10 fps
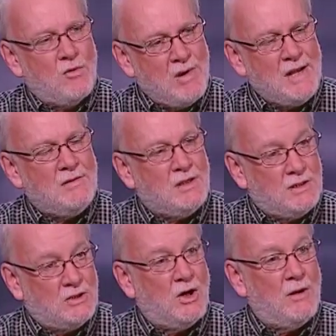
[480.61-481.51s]
read that
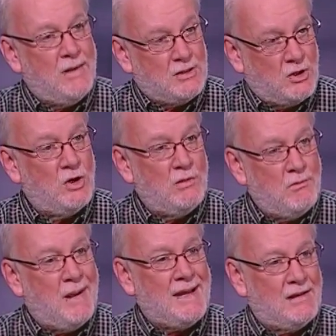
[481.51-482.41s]
Starbucks
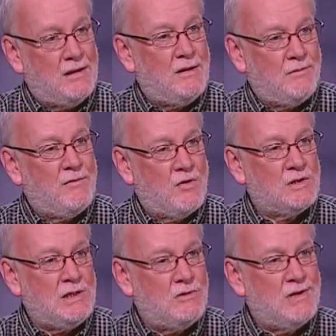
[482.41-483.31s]
couldn't make their
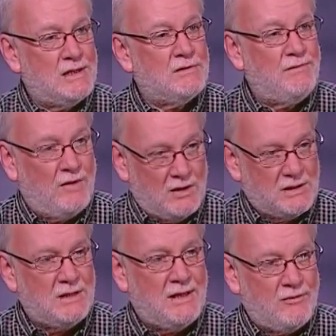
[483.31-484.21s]
frosty drinks
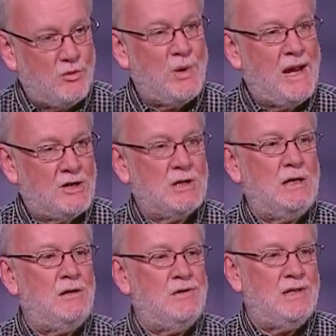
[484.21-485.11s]
fast enough when we're
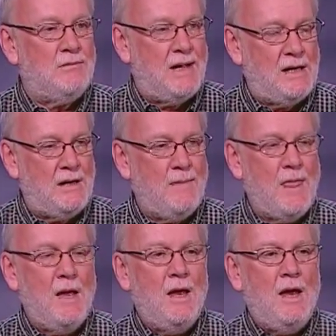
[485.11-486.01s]
actually losing money.
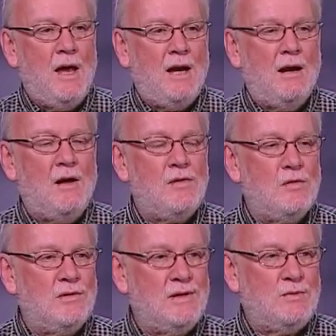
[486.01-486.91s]
And I
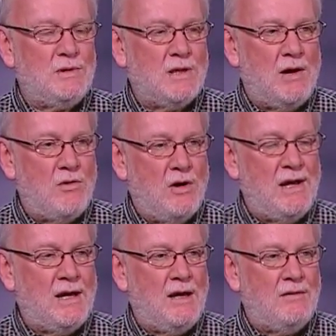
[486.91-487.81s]
thought this was
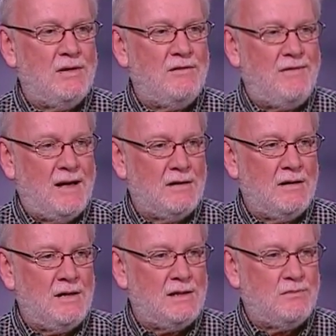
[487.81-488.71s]
ironic given the fact
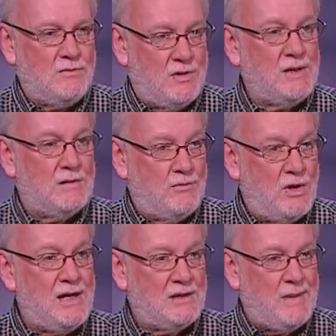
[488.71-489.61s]
that these drinks are
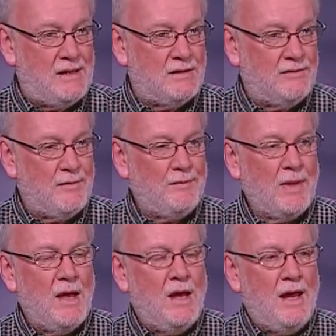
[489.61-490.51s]
pretty expensive.
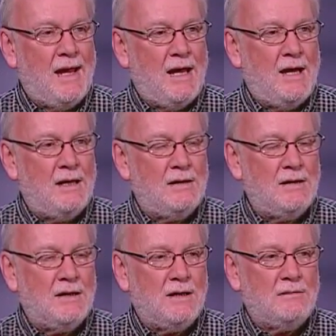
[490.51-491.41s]
Mm-hmm. And
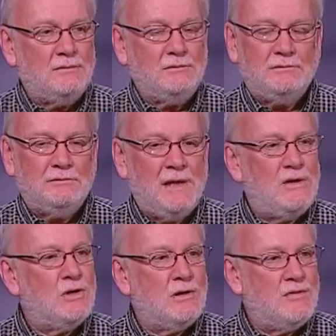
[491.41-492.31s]
uh, he
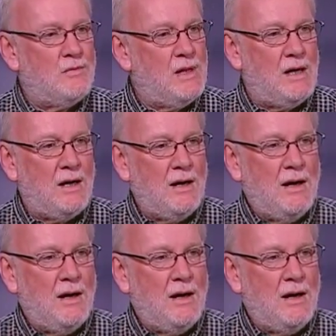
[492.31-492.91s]
took it from there.